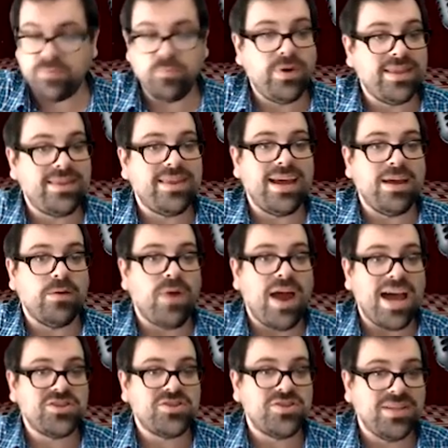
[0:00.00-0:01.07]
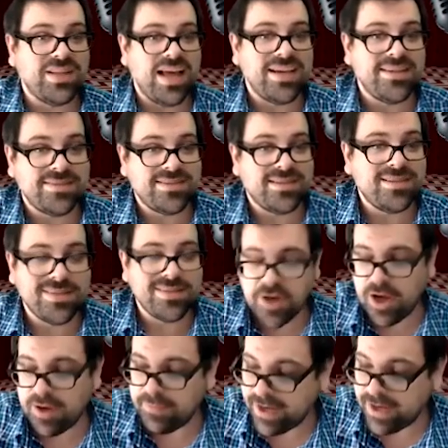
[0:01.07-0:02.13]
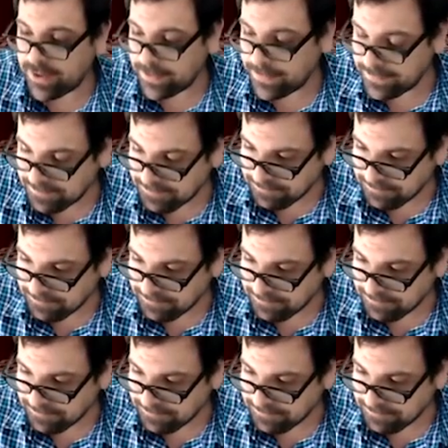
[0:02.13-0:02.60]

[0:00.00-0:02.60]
with a rationalized denominator.